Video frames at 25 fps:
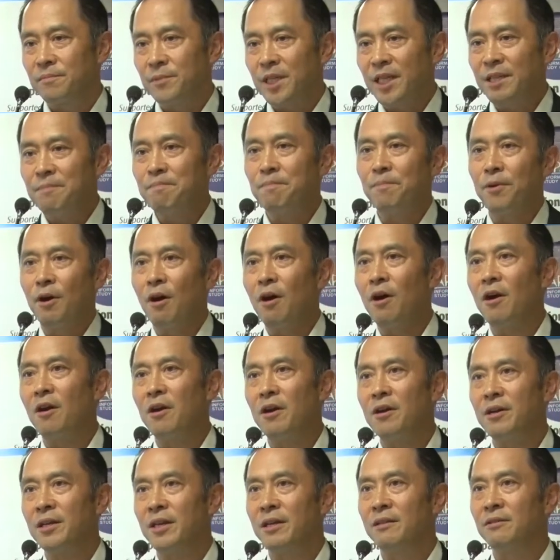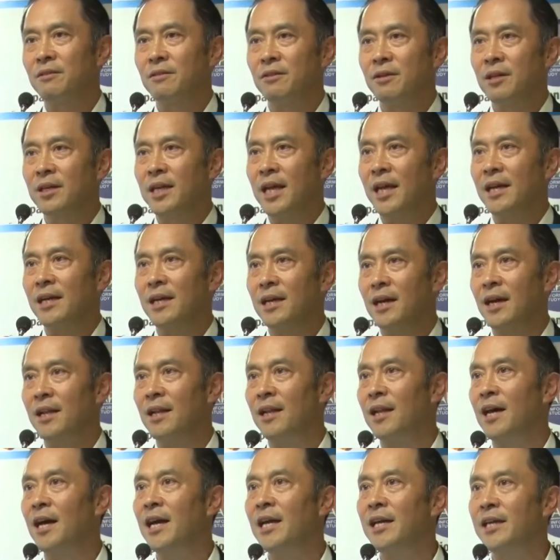in par and getting
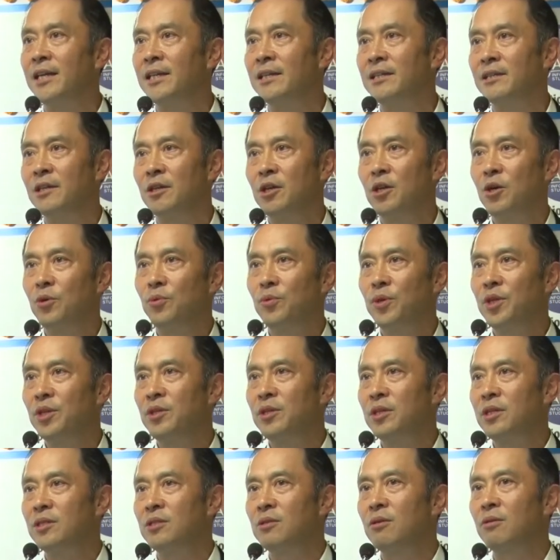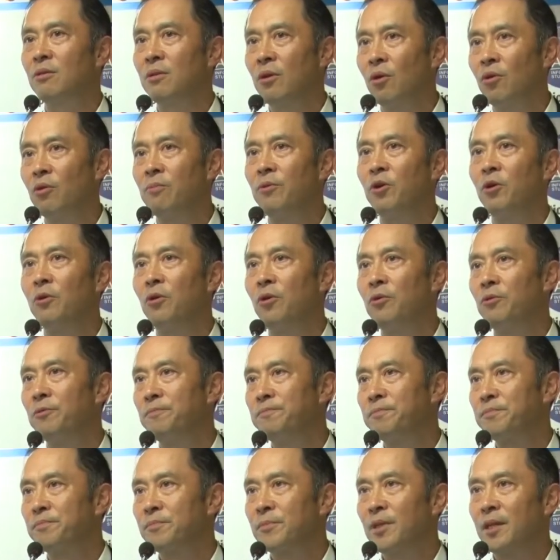aligning with these global
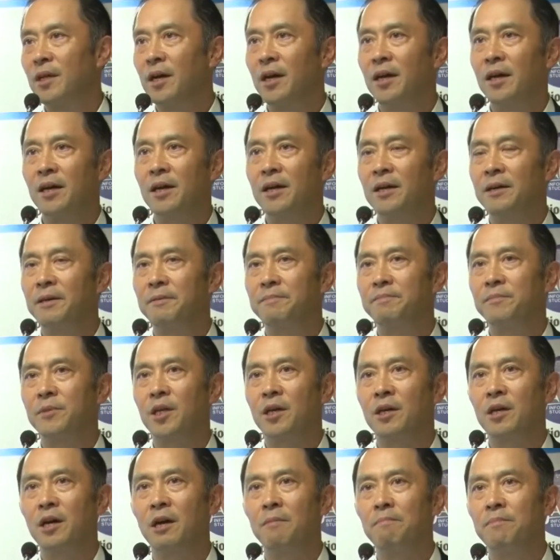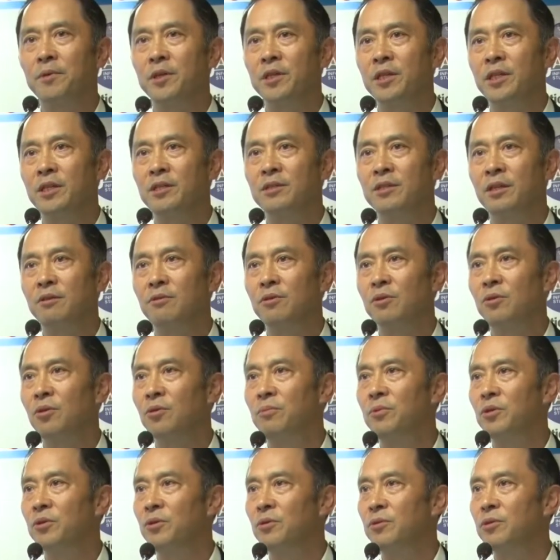um, companies and
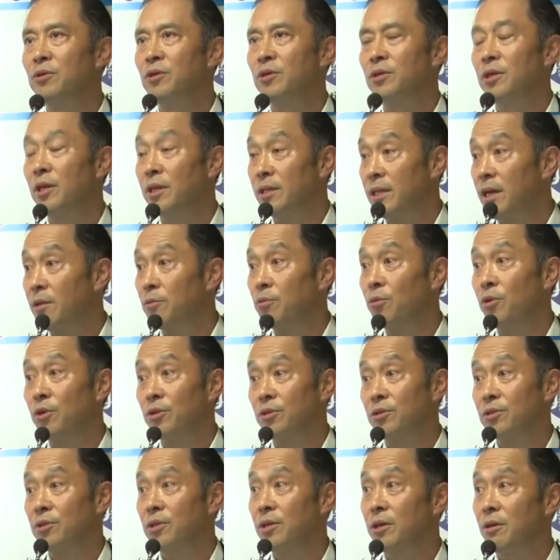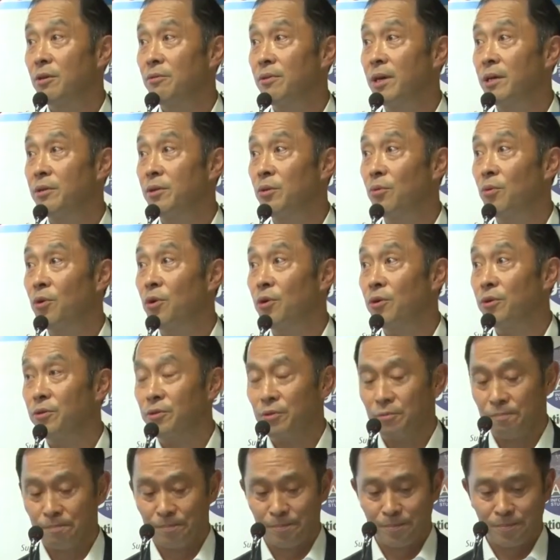global uh, networks around the
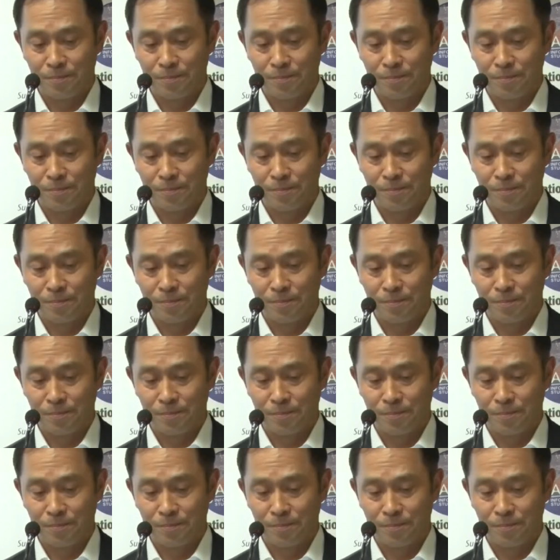world.